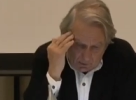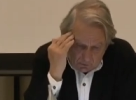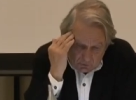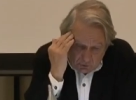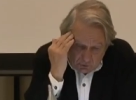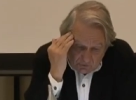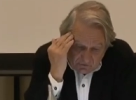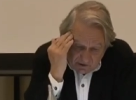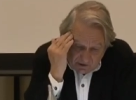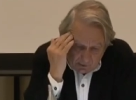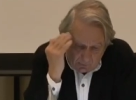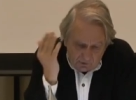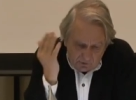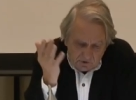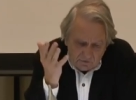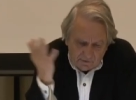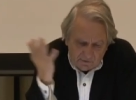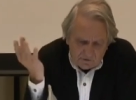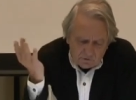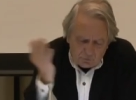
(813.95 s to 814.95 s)
A short
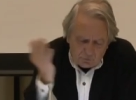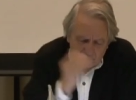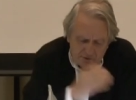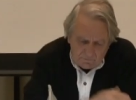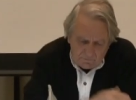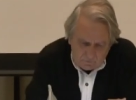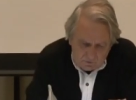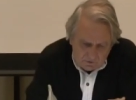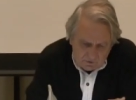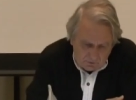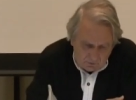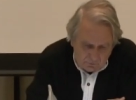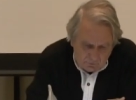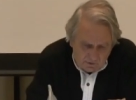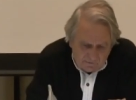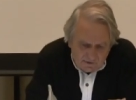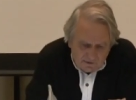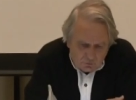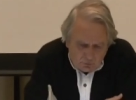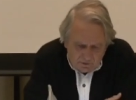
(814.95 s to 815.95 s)
sequence that we,
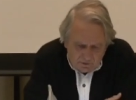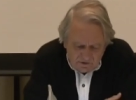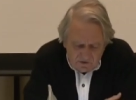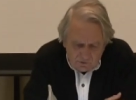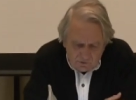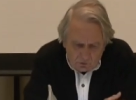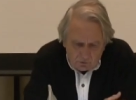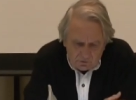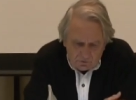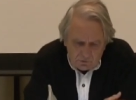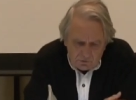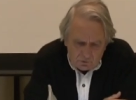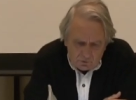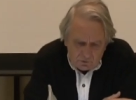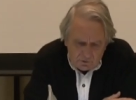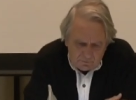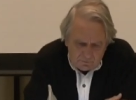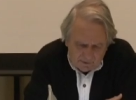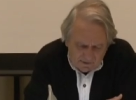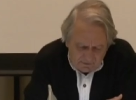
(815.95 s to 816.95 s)
that we saw, you know,
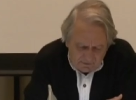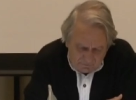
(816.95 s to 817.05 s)
in my,